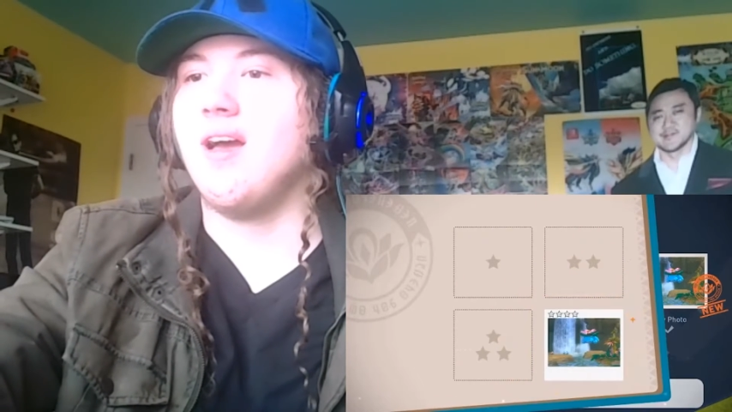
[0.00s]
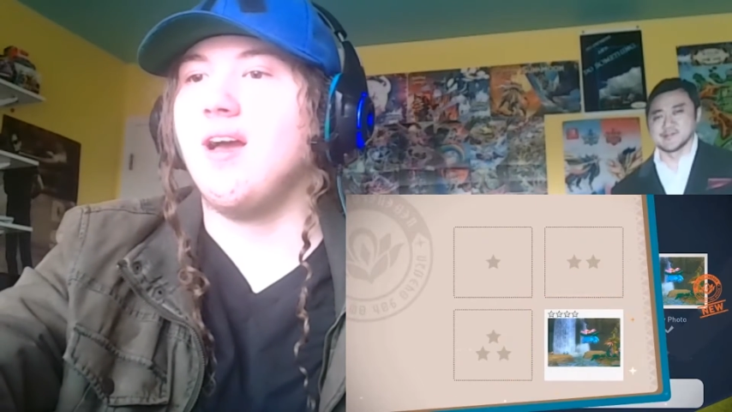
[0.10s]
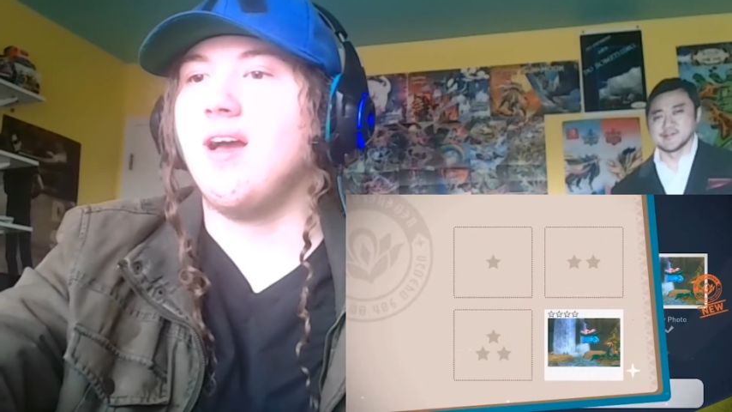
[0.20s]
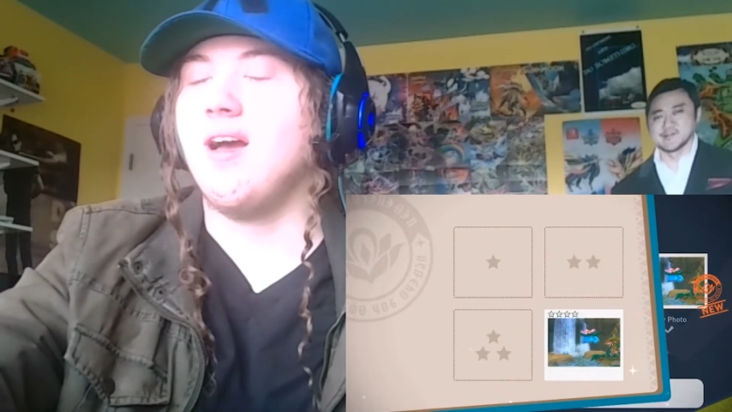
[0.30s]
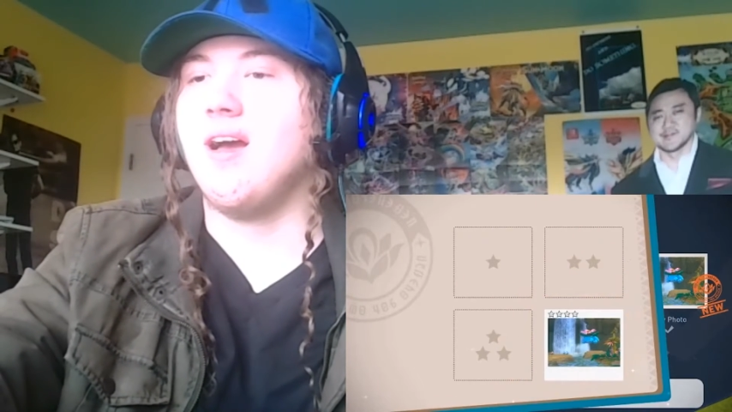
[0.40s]

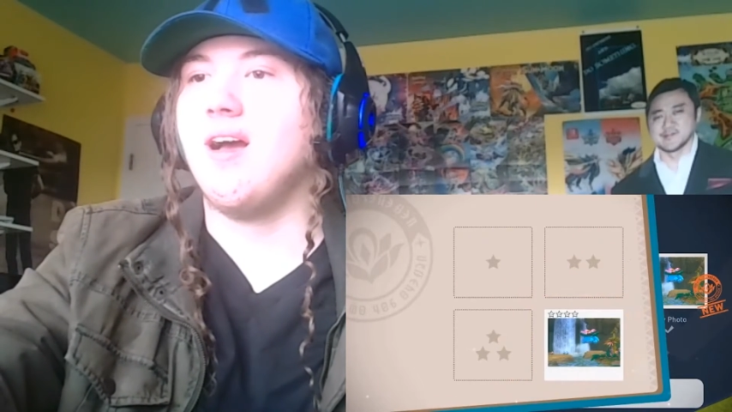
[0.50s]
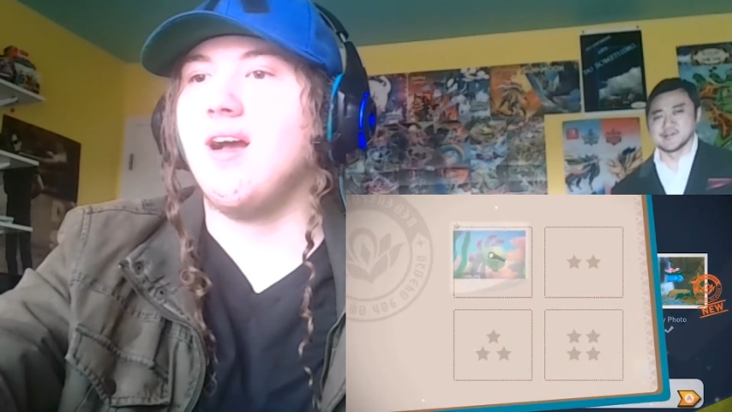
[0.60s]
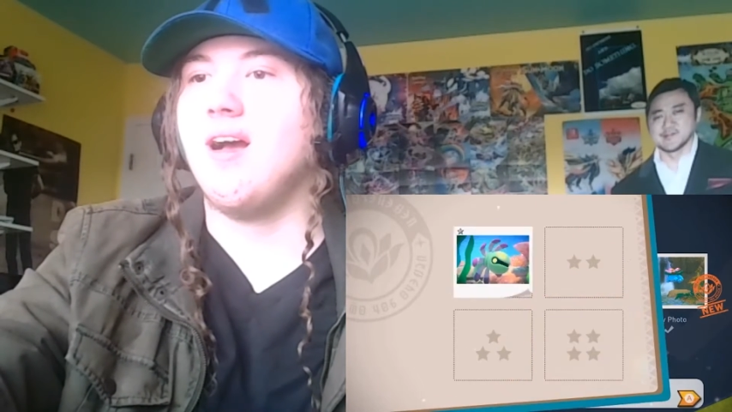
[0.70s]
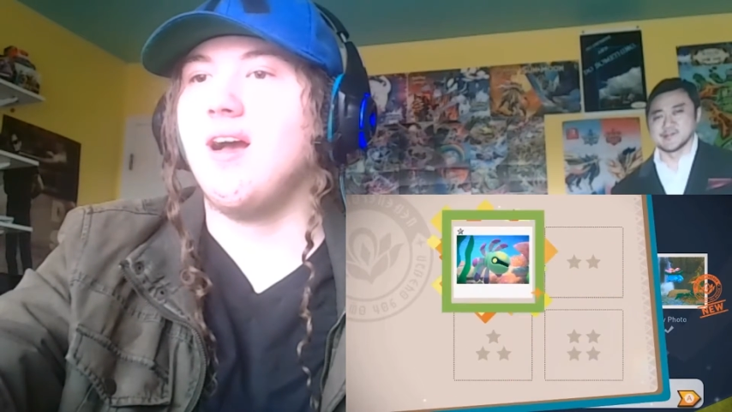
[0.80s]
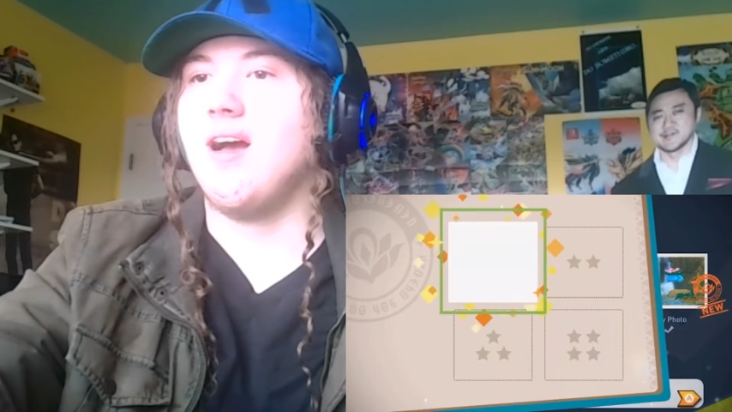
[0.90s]

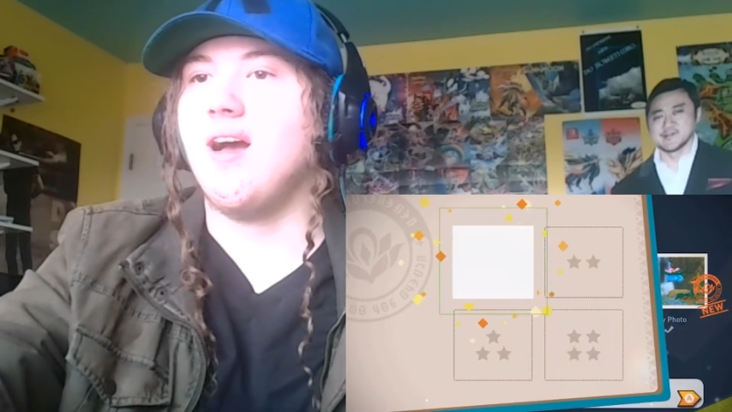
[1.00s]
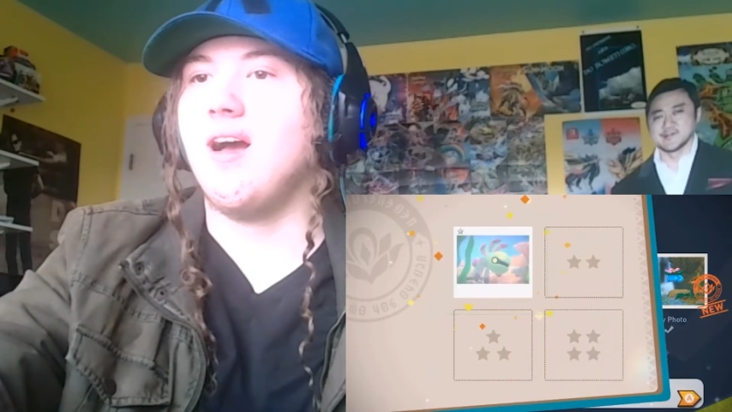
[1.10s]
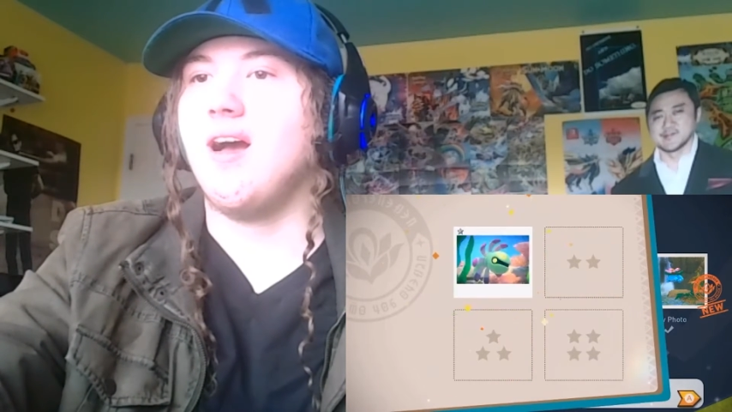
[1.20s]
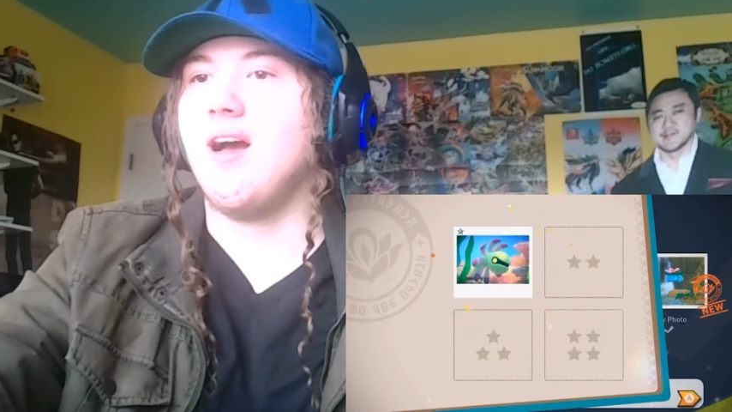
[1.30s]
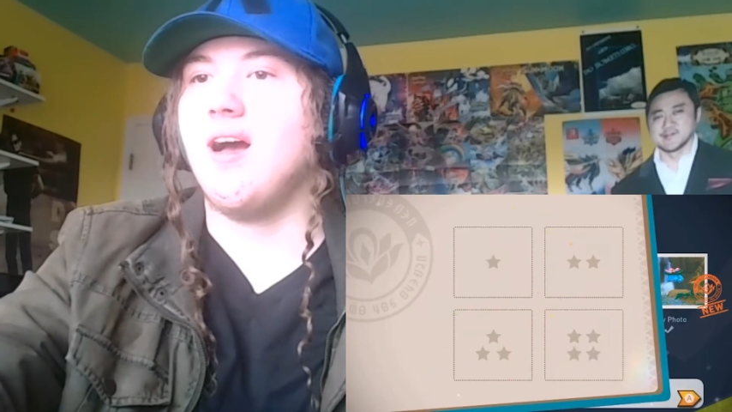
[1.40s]

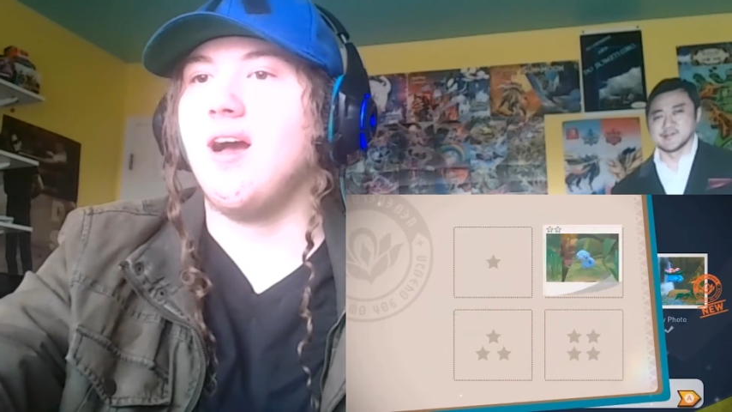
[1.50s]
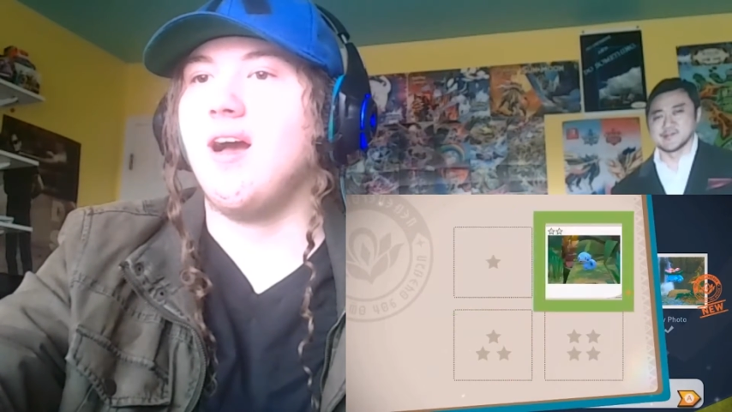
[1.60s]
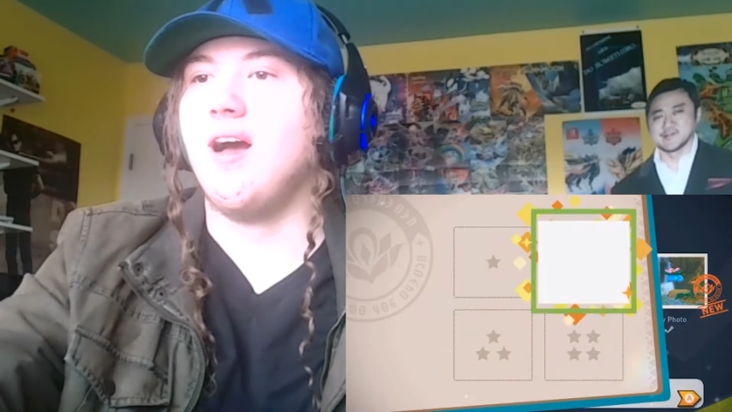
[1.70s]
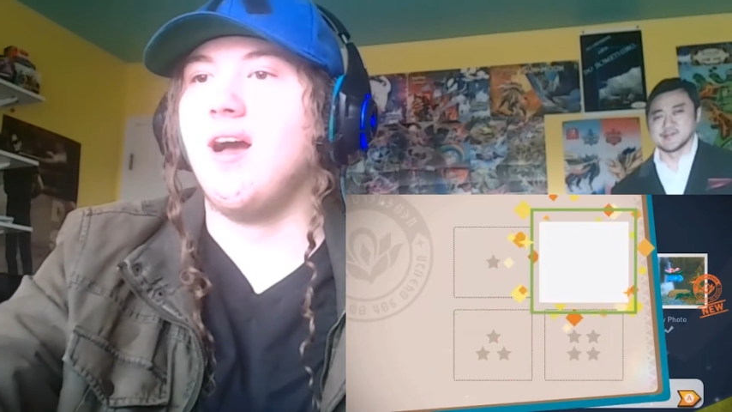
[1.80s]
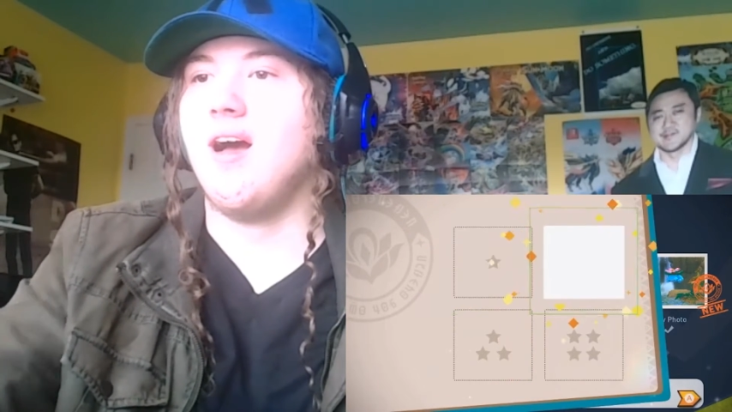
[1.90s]

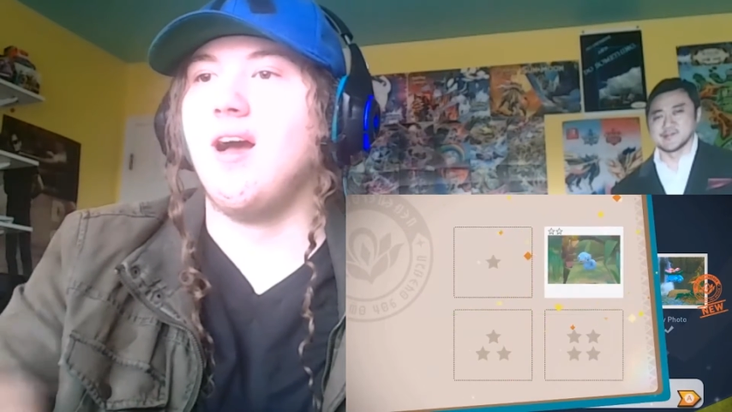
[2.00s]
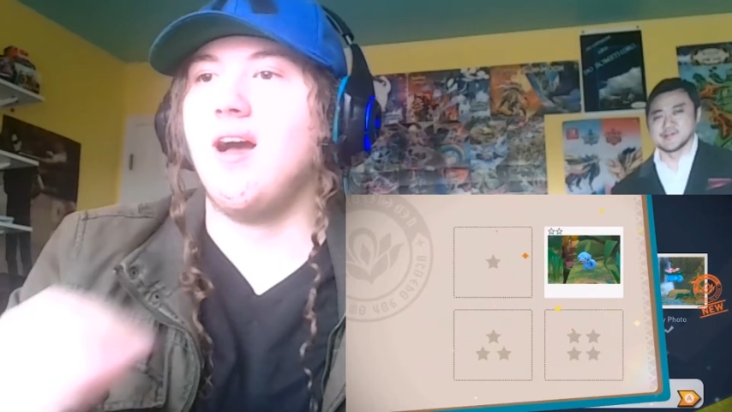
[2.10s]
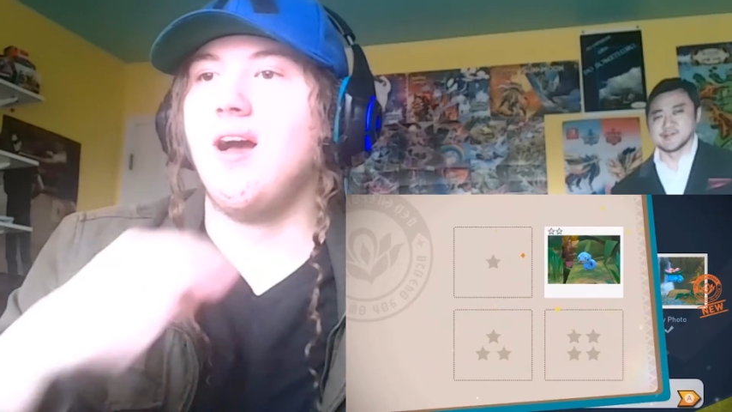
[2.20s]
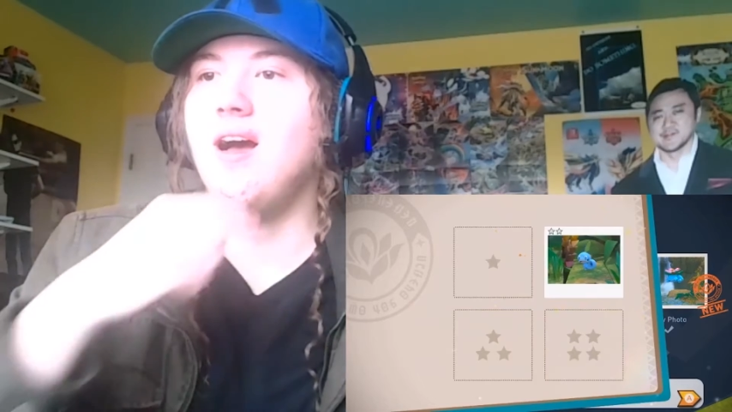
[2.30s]
[no speech]